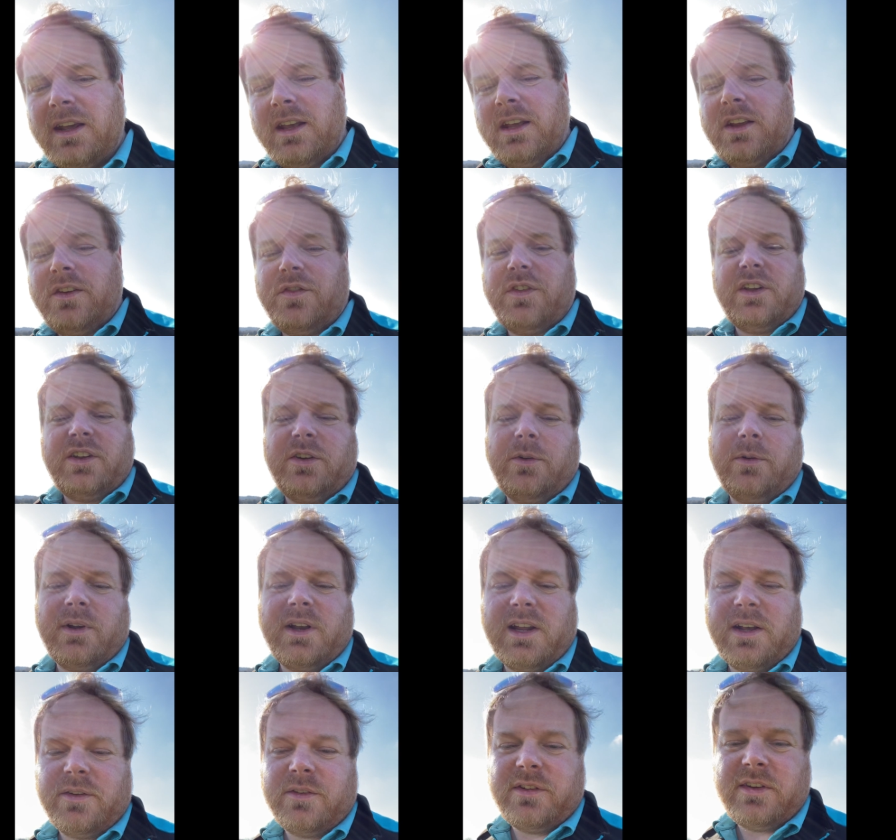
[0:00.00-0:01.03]
If they do
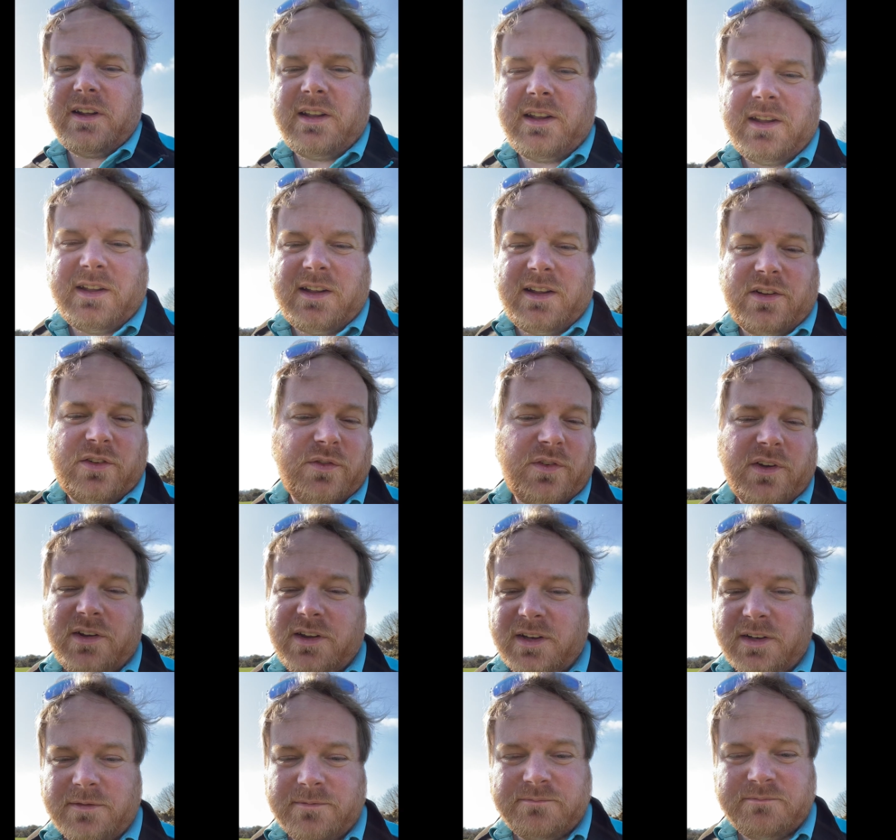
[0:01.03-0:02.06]
announce it, then that's
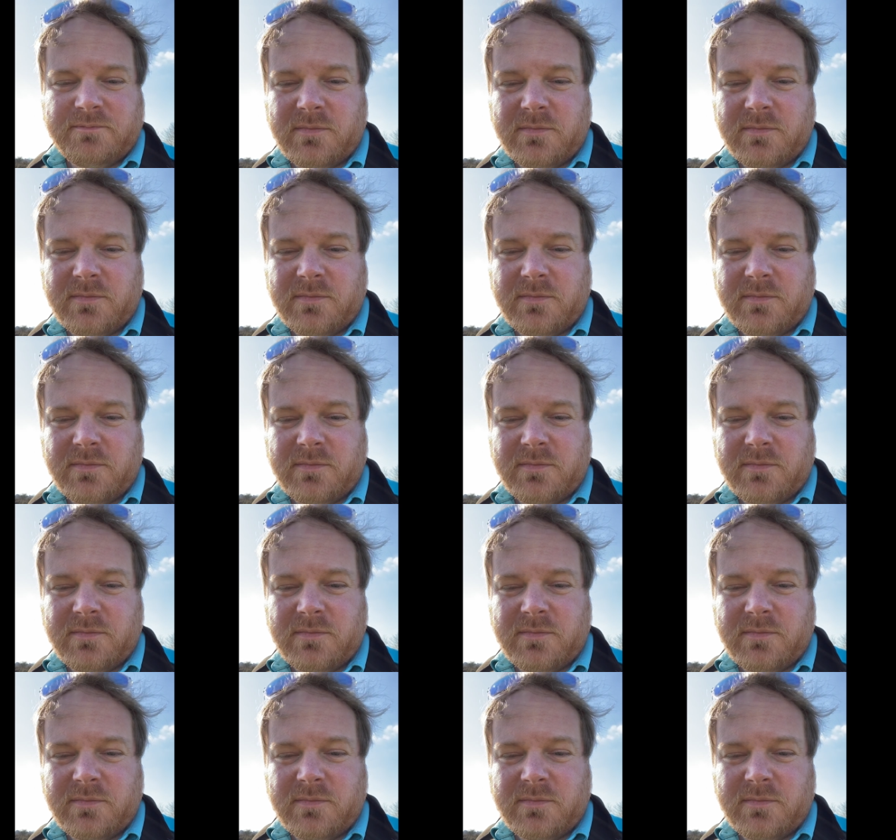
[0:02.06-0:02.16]
fine.